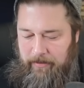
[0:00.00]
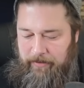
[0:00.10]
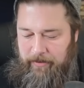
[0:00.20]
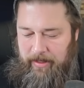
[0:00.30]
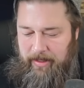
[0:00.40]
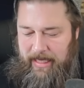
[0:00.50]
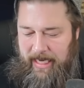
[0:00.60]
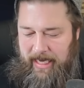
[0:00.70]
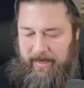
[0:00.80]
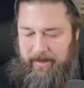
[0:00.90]

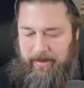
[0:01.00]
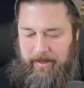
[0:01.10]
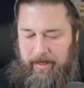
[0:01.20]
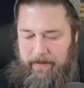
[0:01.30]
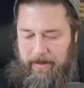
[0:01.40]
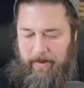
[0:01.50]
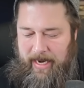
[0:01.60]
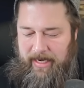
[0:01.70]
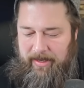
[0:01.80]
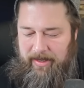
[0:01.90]
Couple of
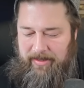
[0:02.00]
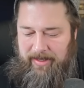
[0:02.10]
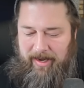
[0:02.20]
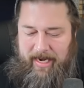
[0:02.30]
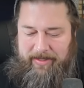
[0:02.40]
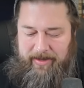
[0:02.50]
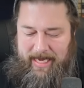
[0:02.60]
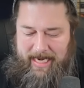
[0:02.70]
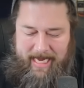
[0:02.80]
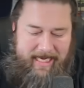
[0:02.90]
Rankers. All right, so
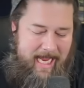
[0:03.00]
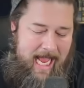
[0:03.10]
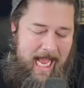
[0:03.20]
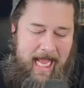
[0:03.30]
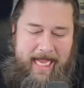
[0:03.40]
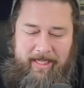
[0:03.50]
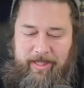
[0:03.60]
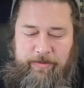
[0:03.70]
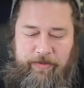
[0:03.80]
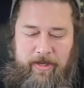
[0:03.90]
that deck, it
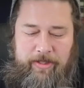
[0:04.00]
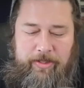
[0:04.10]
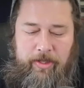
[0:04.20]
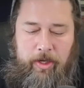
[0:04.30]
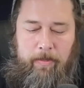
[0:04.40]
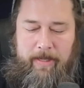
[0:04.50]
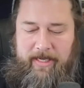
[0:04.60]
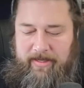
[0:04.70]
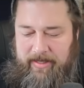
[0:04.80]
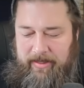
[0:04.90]
looks functional, but it
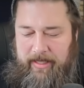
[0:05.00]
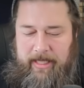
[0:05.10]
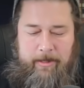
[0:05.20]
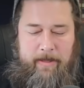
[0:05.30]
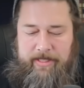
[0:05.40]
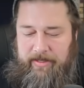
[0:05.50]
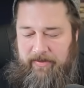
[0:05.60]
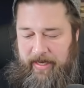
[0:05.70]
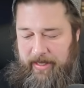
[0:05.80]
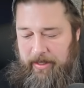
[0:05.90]
doesn't look especially
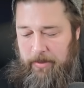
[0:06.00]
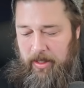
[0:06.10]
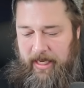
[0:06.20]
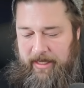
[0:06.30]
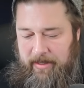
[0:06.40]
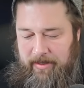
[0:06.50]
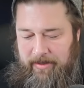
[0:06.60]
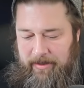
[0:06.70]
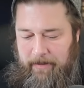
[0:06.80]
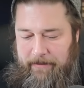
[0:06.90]
valuable. I
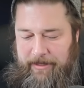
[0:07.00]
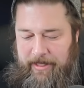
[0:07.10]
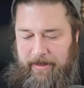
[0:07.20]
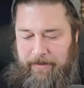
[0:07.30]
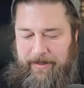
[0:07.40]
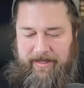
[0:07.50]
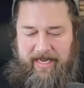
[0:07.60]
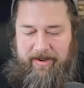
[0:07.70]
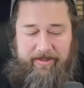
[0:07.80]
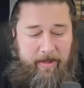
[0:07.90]
appreciate the poison
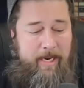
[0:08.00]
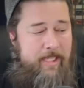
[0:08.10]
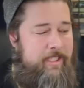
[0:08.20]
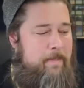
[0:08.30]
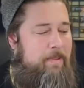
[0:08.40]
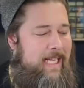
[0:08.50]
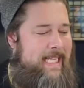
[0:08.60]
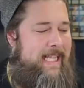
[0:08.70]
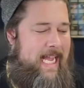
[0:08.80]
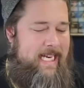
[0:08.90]
counter. Someone actually
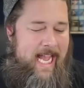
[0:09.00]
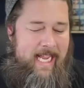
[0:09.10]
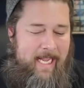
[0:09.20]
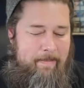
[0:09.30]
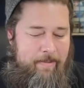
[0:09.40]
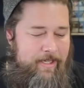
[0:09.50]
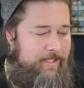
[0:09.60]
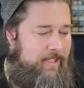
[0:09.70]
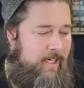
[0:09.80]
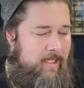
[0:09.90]
played that deck, I'm pretty
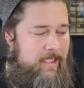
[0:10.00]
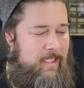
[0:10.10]
sure.